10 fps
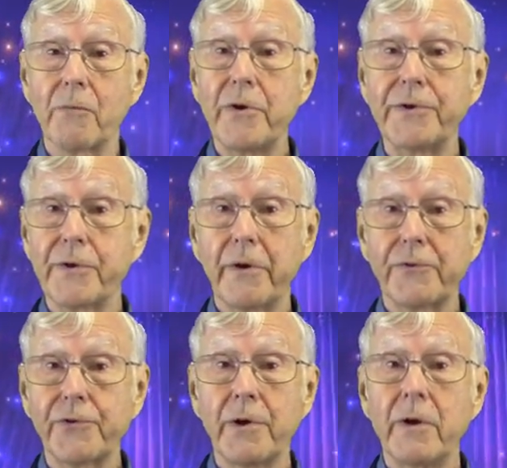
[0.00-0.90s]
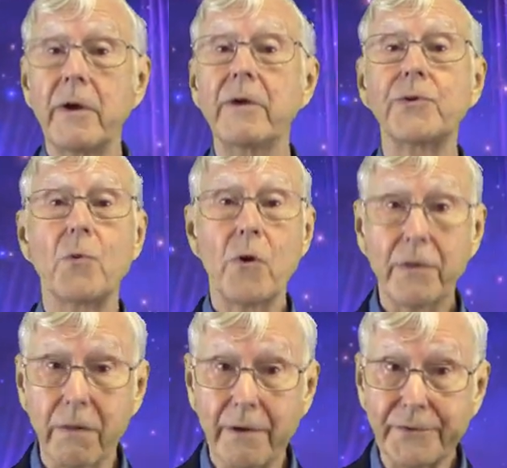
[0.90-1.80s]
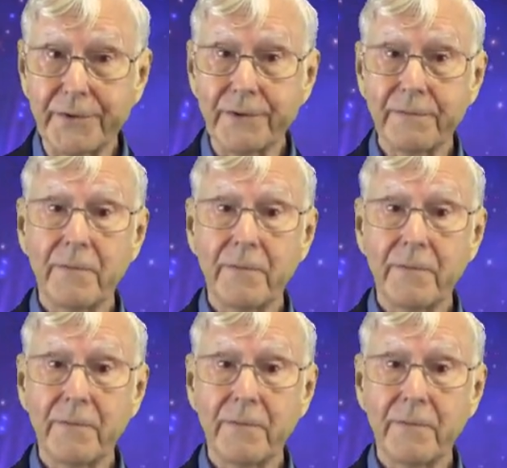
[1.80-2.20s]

research is worthless.